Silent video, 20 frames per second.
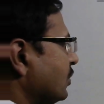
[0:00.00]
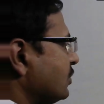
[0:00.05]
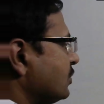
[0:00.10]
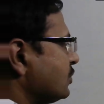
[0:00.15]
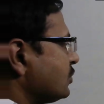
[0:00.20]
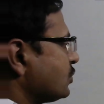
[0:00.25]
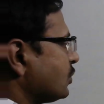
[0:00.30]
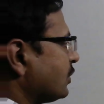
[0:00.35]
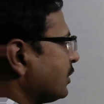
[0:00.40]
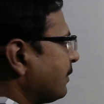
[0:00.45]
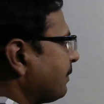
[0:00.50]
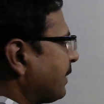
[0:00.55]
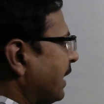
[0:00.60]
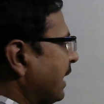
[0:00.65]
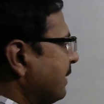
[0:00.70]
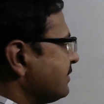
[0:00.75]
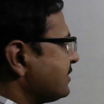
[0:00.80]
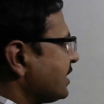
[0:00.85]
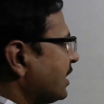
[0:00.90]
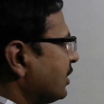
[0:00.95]
So, the
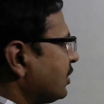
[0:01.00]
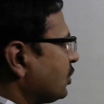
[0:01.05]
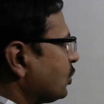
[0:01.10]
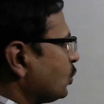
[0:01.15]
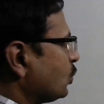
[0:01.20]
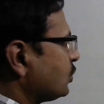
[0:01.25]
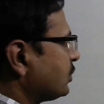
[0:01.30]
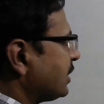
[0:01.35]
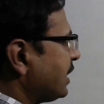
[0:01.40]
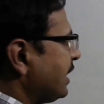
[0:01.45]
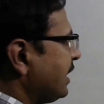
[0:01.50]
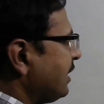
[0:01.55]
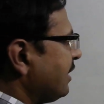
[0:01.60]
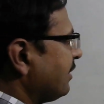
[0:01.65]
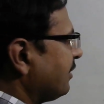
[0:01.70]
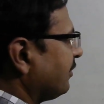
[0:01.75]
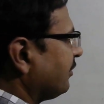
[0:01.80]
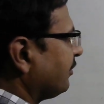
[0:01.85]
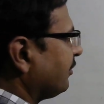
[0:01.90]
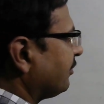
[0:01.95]
primes are 2,
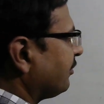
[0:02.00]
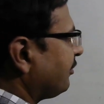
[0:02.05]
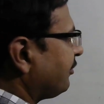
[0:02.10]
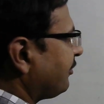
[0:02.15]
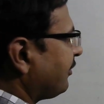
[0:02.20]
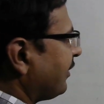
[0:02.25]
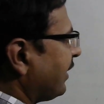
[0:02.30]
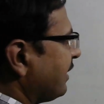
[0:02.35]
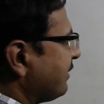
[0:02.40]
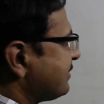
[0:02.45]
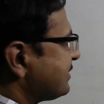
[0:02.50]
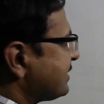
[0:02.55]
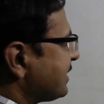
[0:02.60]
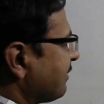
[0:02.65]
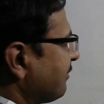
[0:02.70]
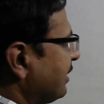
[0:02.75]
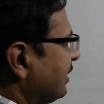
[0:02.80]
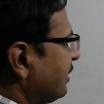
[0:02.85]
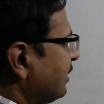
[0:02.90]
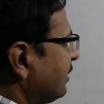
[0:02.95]
3, 5,
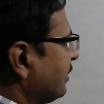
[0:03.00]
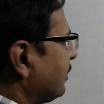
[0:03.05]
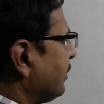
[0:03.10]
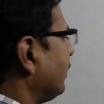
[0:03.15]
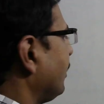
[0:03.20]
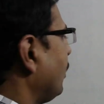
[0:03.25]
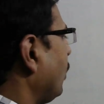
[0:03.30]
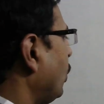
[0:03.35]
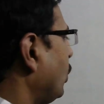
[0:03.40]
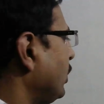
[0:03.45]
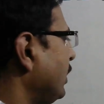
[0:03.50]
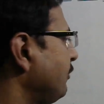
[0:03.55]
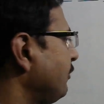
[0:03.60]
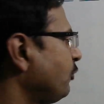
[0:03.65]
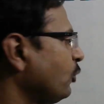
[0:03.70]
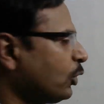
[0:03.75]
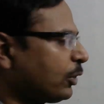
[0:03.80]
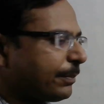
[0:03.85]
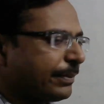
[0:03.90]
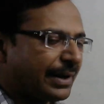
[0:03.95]
7. Only
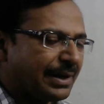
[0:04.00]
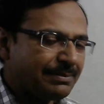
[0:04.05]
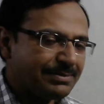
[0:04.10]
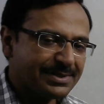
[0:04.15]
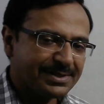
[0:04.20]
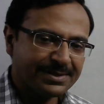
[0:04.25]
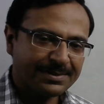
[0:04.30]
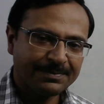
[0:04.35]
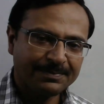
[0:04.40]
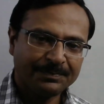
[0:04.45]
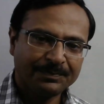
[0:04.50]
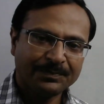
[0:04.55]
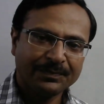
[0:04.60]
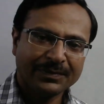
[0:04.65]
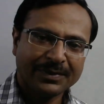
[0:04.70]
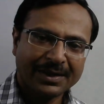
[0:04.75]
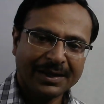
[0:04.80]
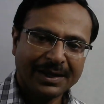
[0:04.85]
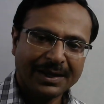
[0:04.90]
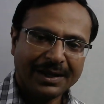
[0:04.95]
4 primes,
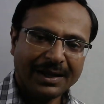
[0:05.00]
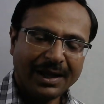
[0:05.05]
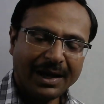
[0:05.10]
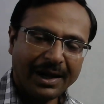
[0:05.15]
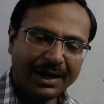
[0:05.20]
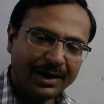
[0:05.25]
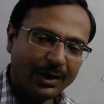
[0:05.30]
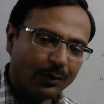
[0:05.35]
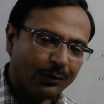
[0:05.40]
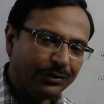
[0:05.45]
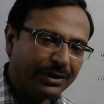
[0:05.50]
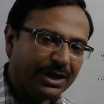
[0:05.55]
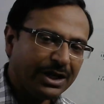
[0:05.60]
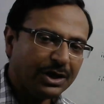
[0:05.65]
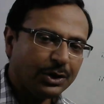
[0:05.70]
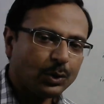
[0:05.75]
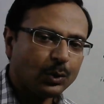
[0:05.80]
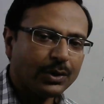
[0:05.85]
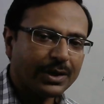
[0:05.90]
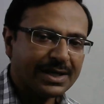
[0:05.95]
and now we
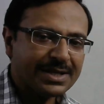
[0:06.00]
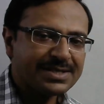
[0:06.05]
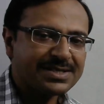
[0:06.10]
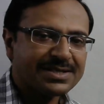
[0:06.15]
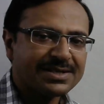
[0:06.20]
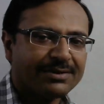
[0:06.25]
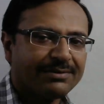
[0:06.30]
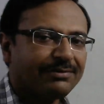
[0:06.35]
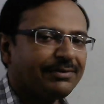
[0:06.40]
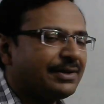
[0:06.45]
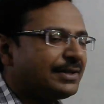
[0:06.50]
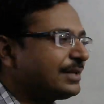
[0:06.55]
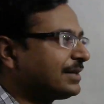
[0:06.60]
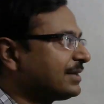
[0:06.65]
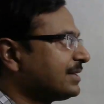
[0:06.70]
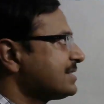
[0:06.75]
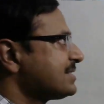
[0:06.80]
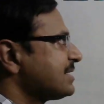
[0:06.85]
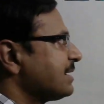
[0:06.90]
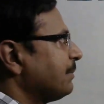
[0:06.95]
need to test whether
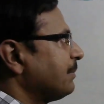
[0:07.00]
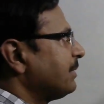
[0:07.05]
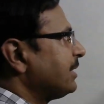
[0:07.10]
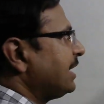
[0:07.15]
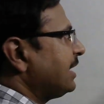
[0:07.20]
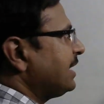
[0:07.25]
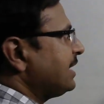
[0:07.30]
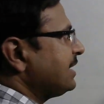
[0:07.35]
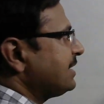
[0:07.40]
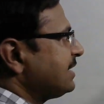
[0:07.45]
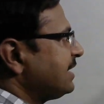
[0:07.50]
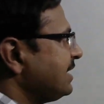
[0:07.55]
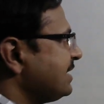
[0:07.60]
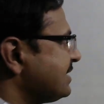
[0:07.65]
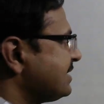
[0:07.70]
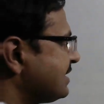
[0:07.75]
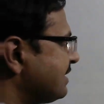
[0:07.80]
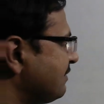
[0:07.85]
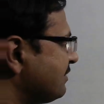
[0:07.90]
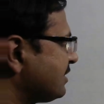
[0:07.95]
this number 83
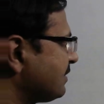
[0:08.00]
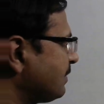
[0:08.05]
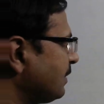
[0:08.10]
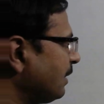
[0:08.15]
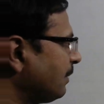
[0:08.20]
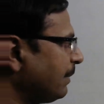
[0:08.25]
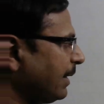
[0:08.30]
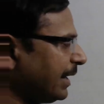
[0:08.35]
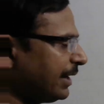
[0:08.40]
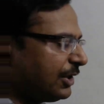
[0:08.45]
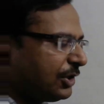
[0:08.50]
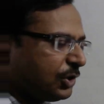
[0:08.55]
is divisible by